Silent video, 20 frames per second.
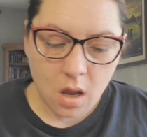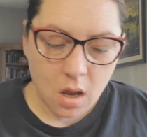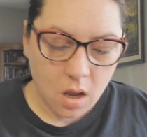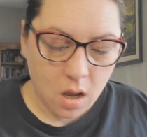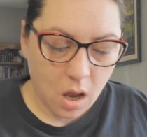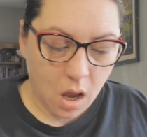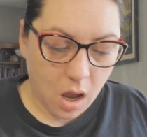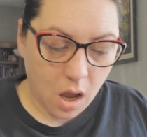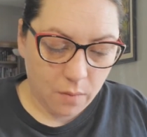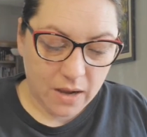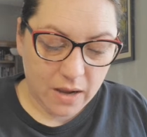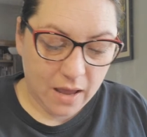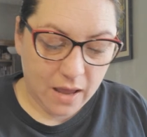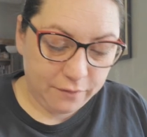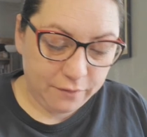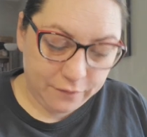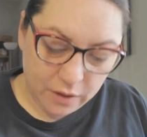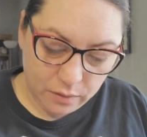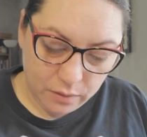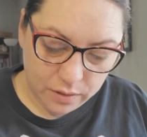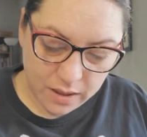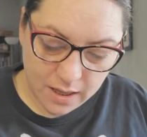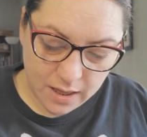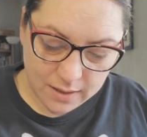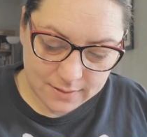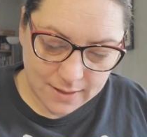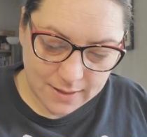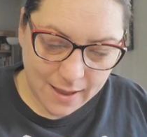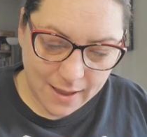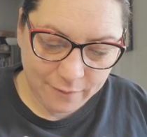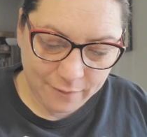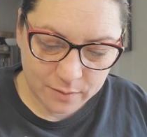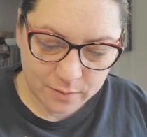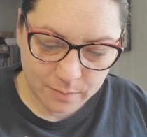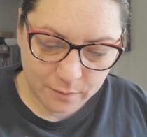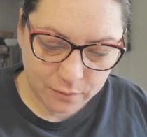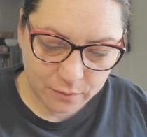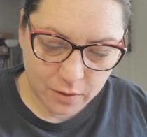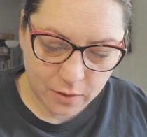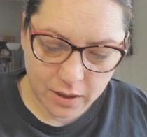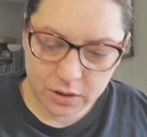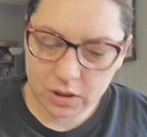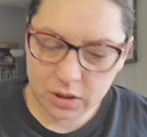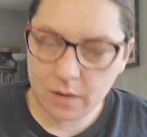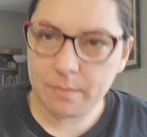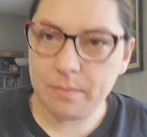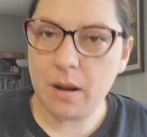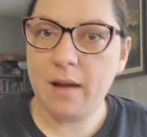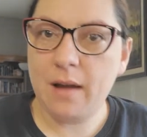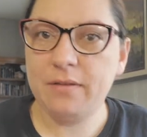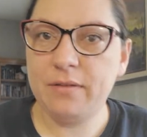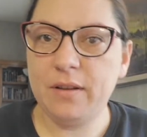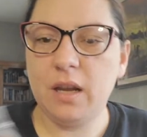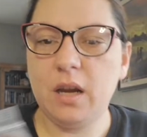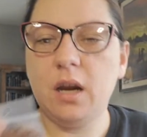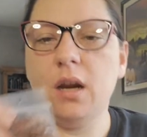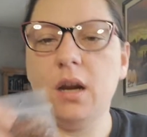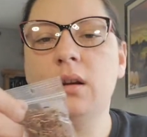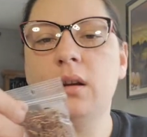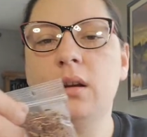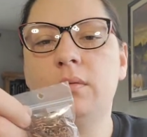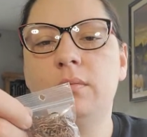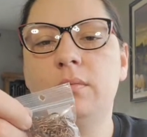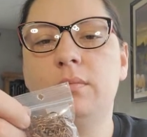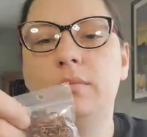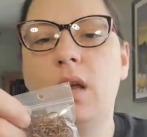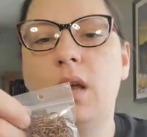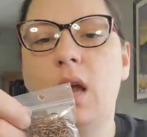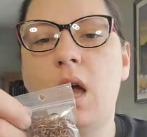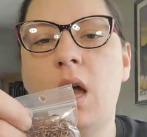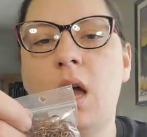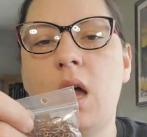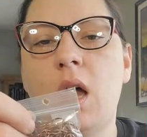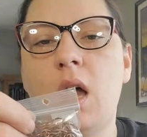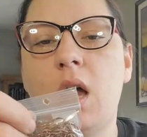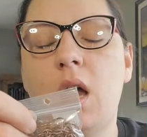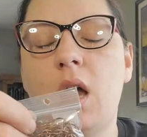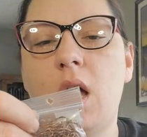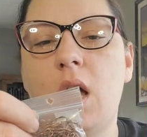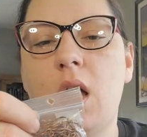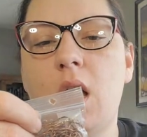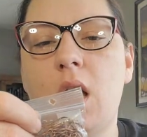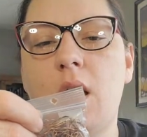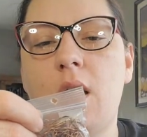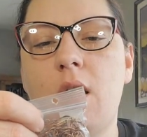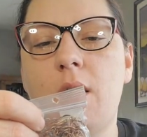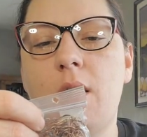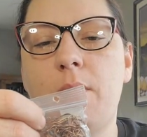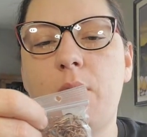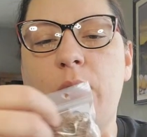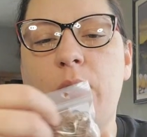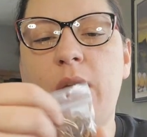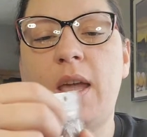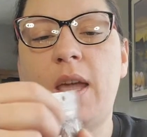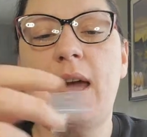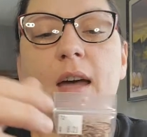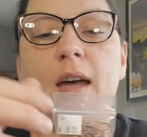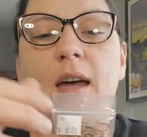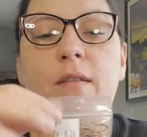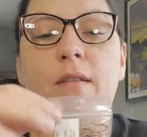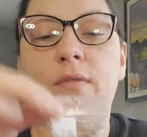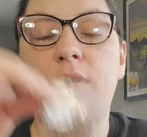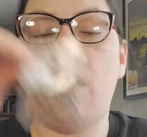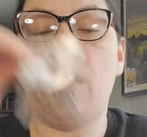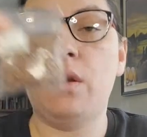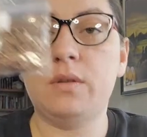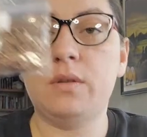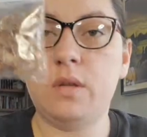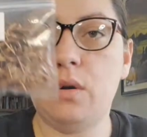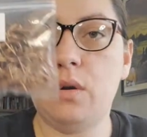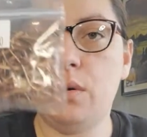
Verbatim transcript: Uh, we got a few things left before I jump off here. Um, we have also